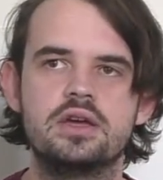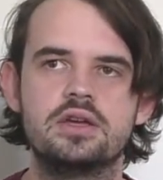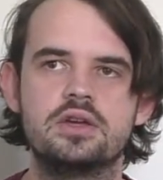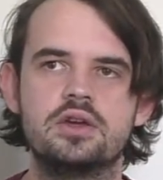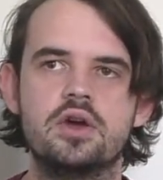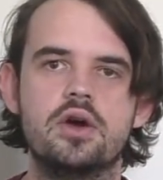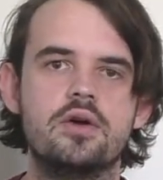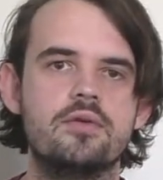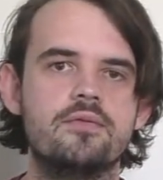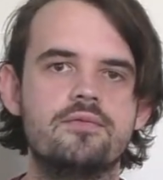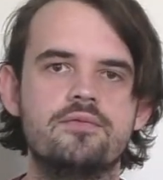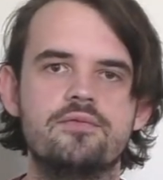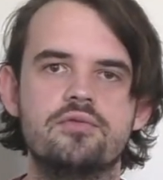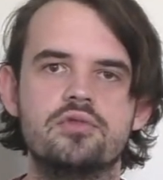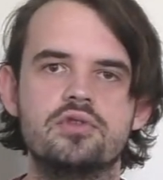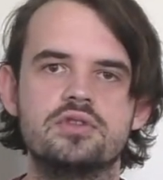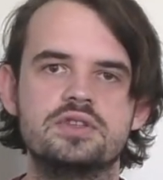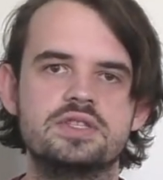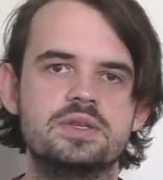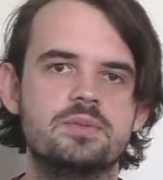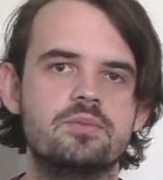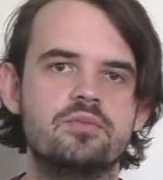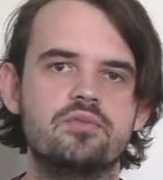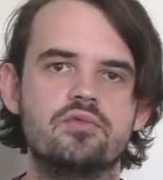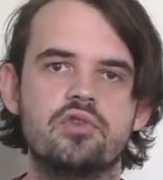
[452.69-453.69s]
gone through
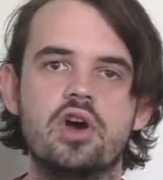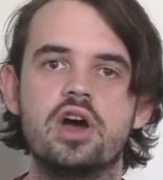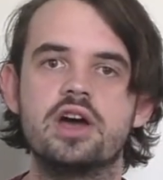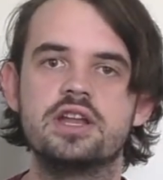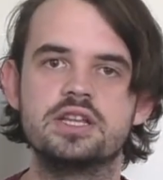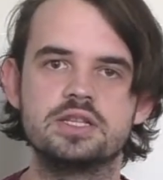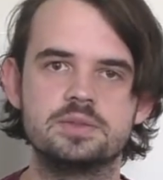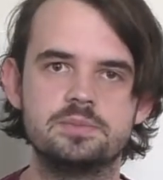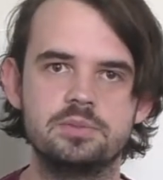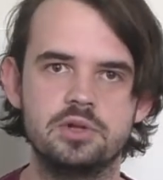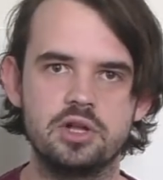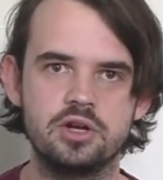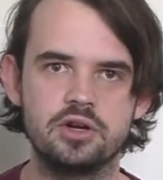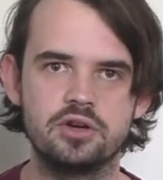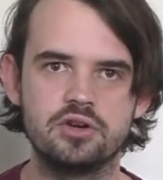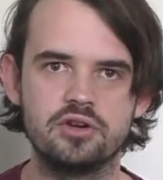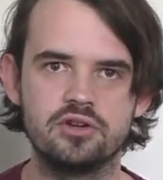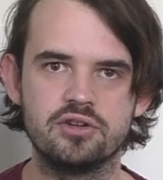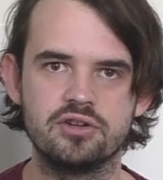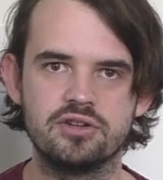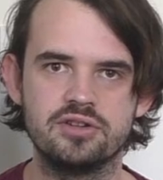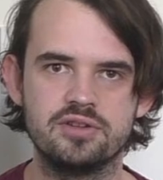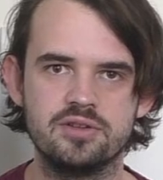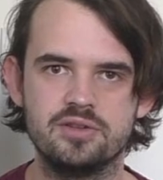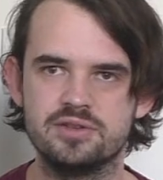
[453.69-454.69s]
some writer's
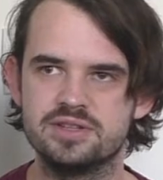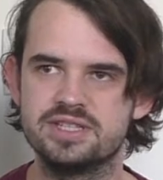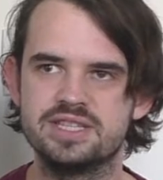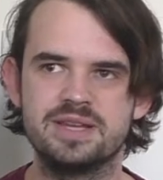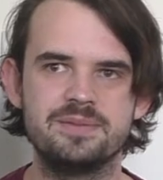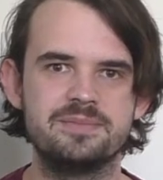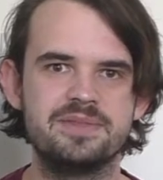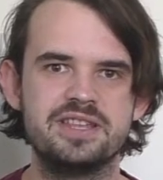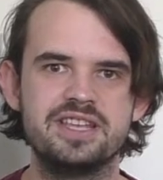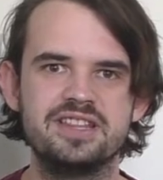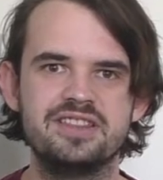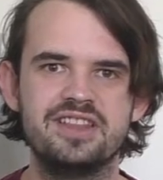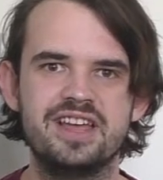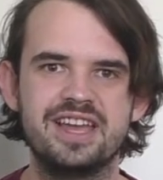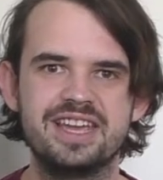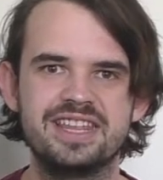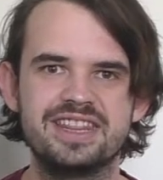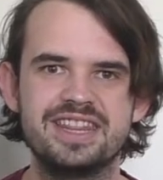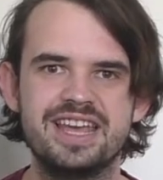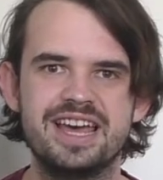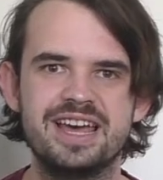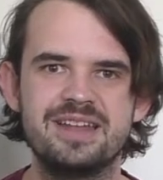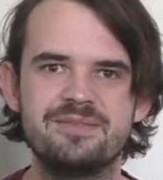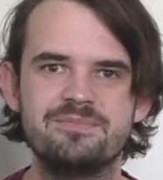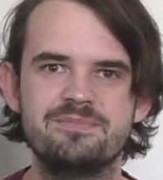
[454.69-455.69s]
blocker or something like
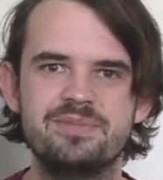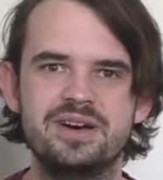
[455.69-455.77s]
that.